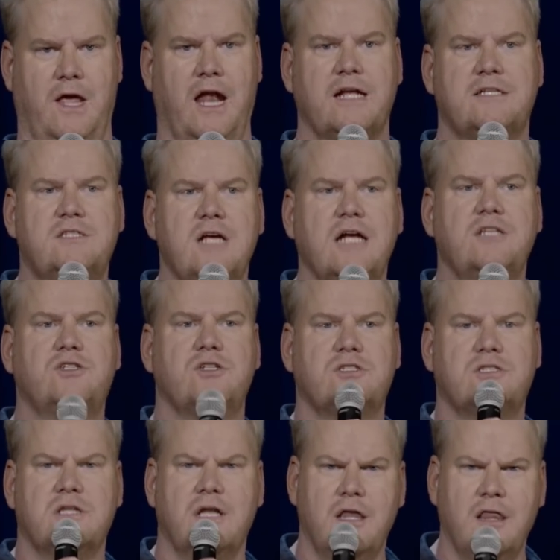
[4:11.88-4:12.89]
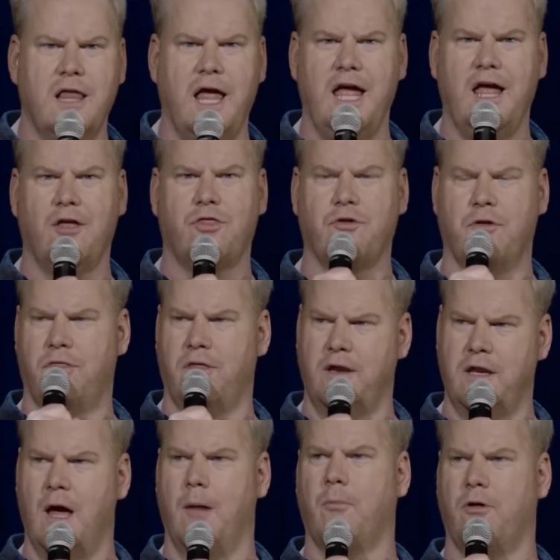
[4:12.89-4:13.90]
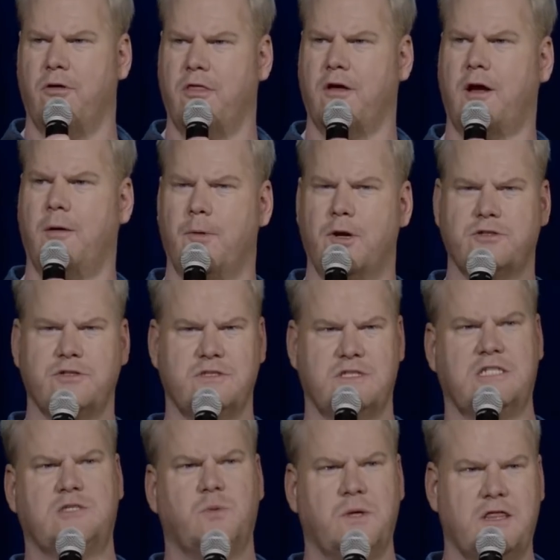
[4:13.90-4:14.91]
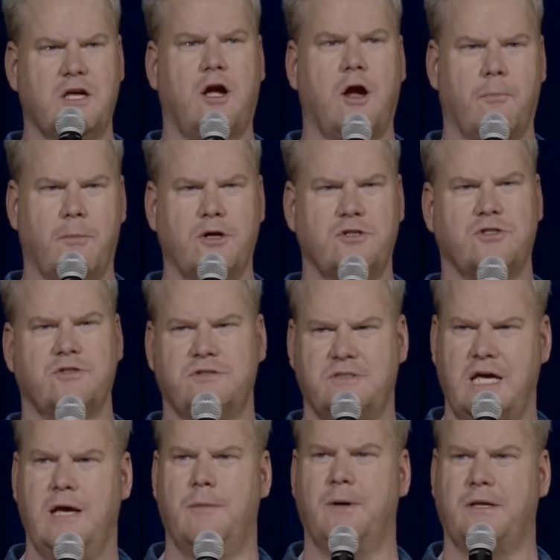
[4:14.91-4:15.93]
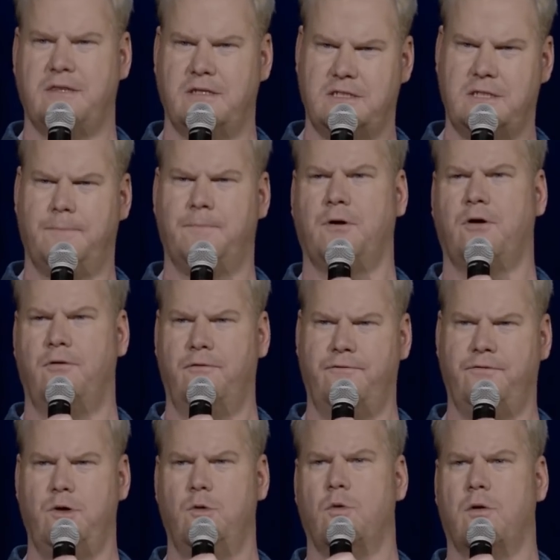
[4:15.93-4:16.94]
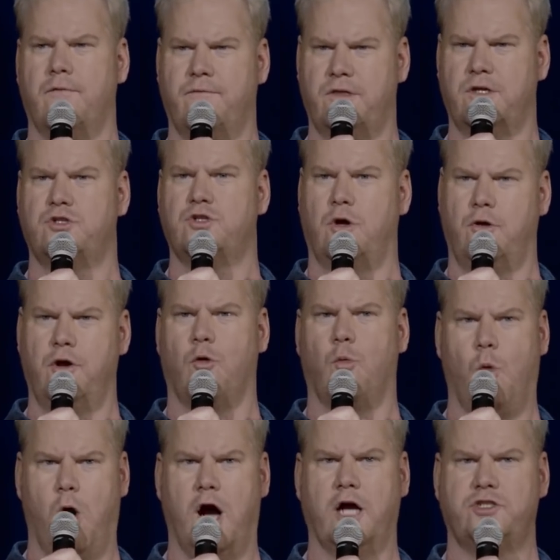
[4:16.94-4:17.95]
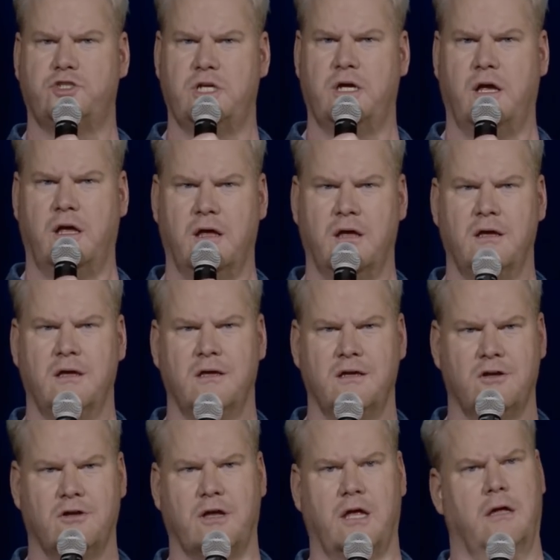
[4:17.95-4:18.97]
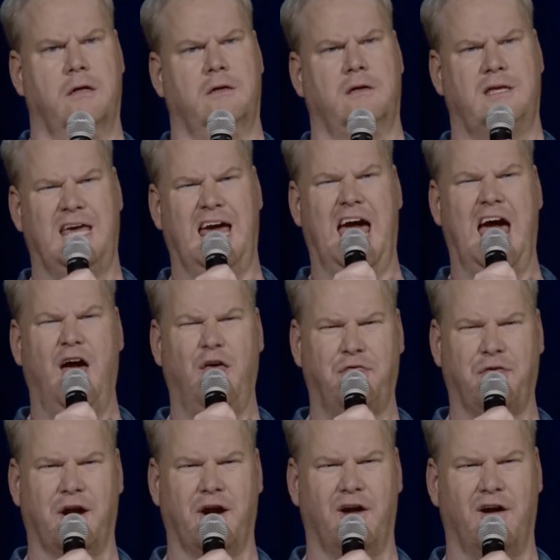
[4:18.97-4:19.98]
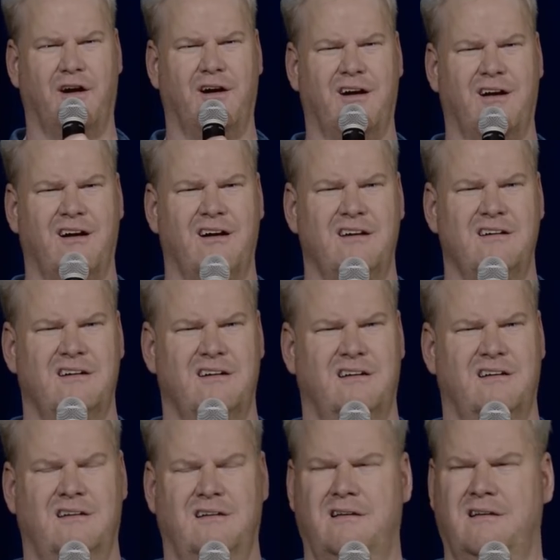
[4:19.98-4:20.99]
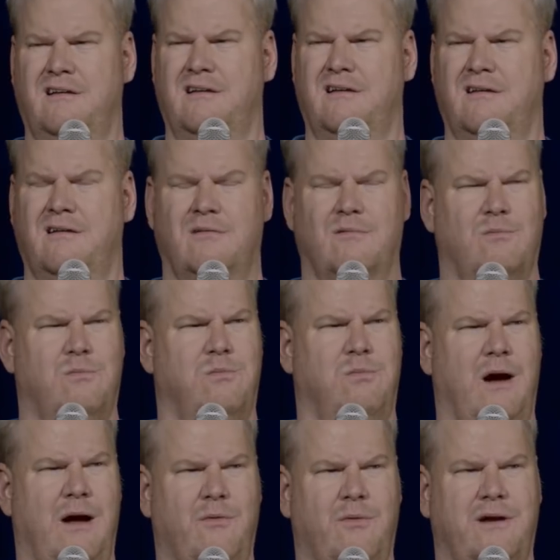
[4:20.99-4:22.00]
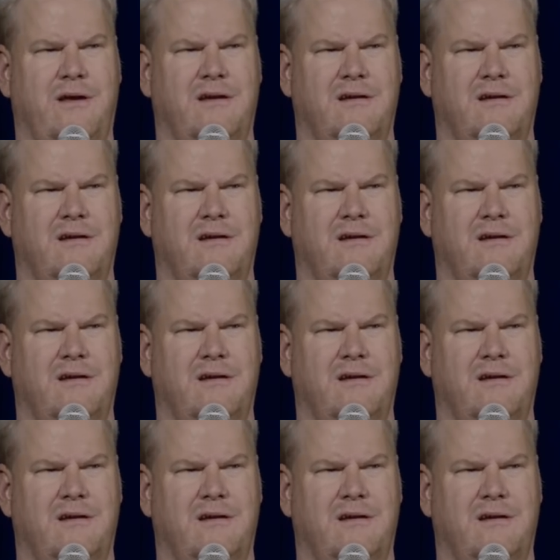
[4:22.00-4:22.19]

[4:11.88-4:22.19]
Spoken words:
And it's not just the length or the number of the commercials. It's what the commercials say about the typical viewer of the show you're watching. Catheter? Why